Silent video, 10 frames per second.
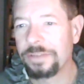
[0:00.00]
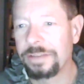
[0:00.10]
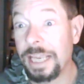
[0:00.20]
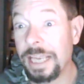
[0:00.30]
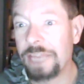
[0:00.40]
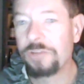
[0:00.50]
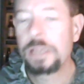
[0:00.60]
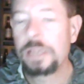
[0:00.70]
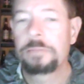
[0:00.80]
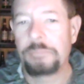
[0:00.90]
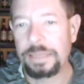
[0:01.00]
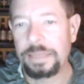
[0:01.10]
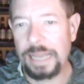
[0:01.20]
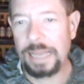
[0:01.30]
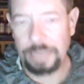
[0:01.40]
Dave made
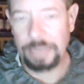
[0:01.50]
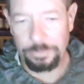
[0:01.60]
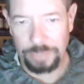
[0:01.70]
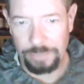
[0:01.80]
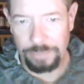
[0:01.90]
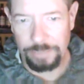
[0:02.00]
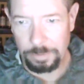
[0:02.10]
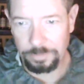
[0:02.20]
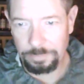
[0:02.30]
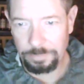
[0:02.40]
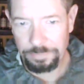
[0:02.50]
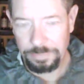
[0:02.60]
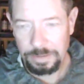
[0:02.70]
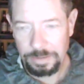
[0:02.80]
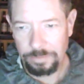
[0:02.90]
that that was an infamous
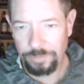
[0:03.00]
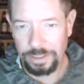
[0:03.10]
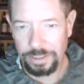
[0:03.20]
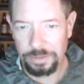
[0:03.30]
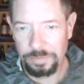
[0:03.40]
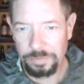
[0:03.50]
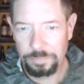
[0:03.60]
video